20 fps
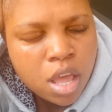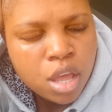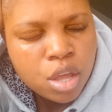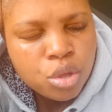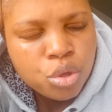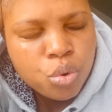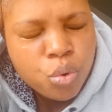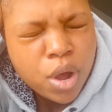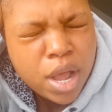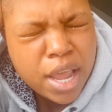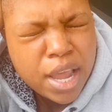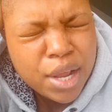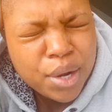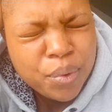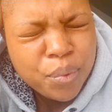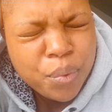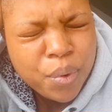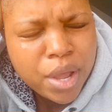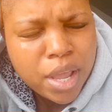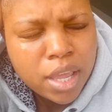You are
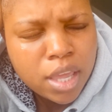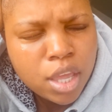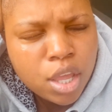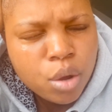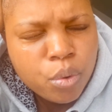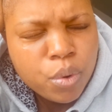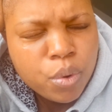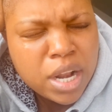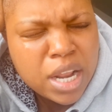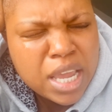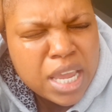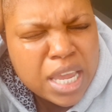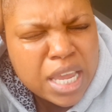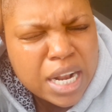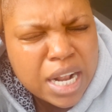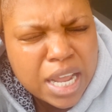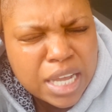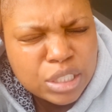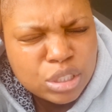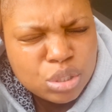at work. You will
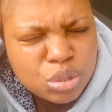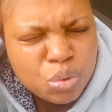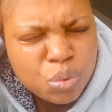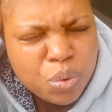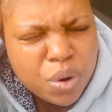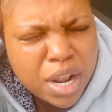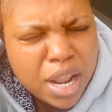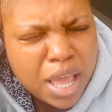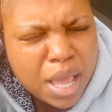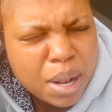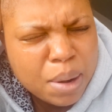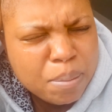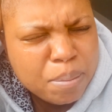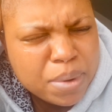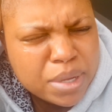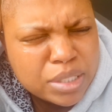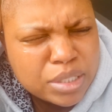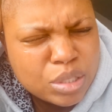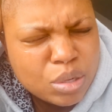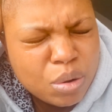heal us. You will
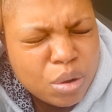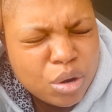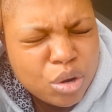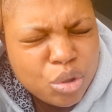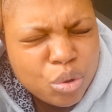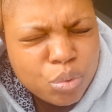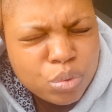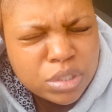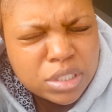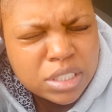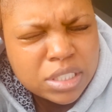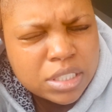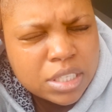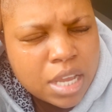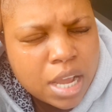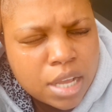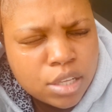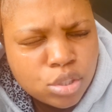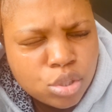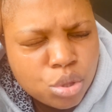help us, Lord. You will
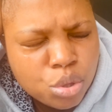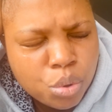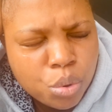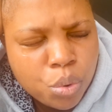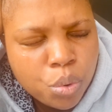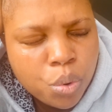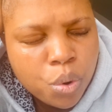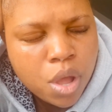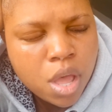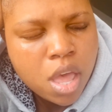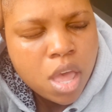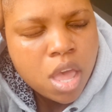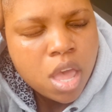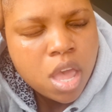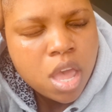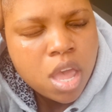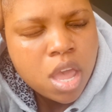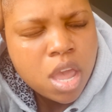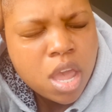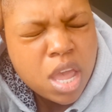see us through.
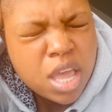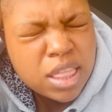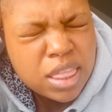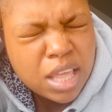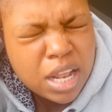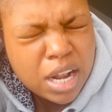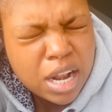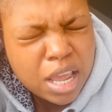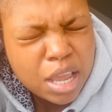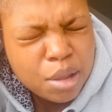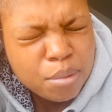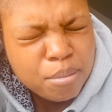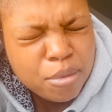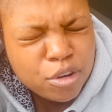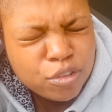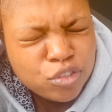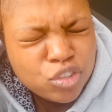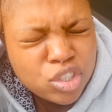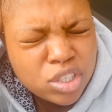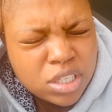In the name
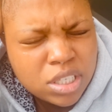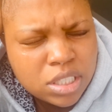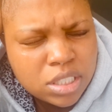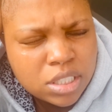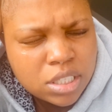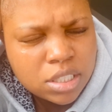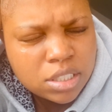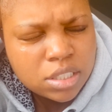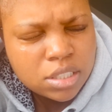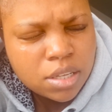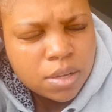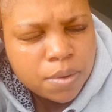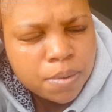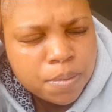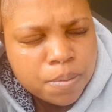of Jesus.